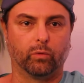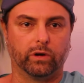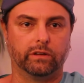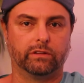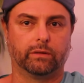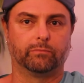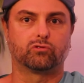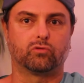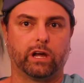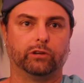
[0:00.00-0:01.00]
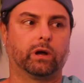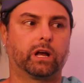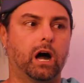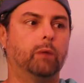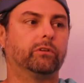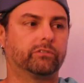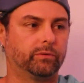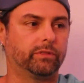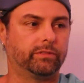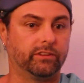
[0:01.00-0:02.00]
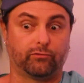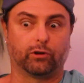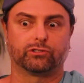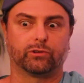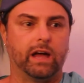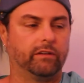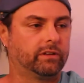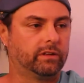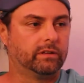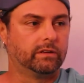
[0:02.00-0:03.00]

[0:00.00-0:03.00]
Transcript: what it is I'm trying to accomplish with this first draft.